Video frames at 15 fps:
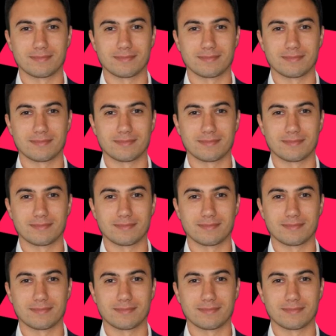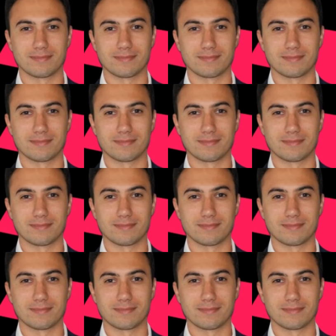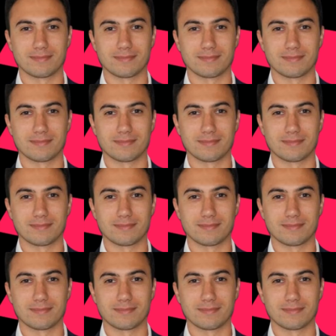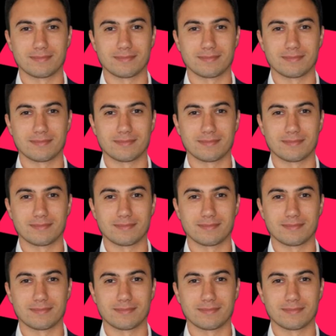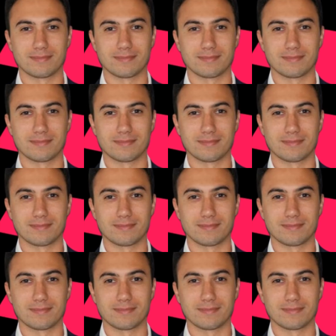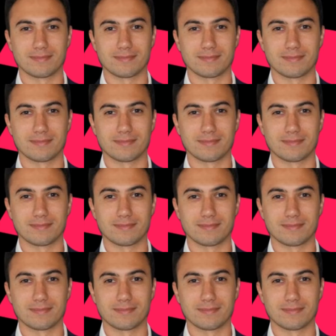[no speech]